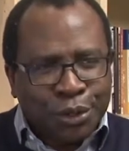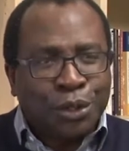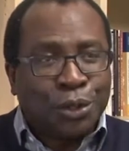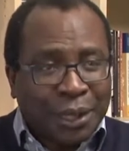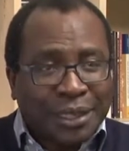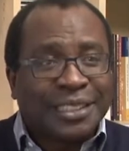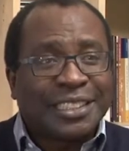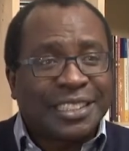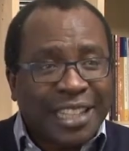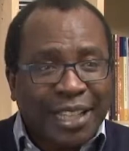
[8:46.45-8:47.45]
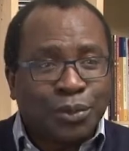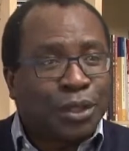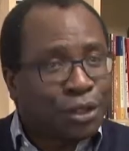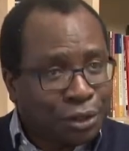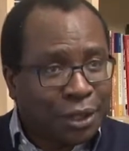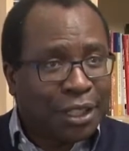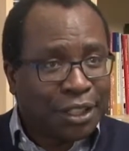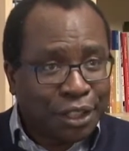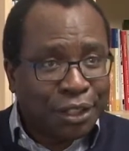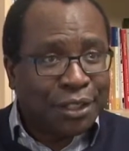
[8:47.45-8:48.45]
You are to decide what you're going
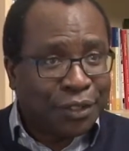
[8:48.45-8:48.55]
to do.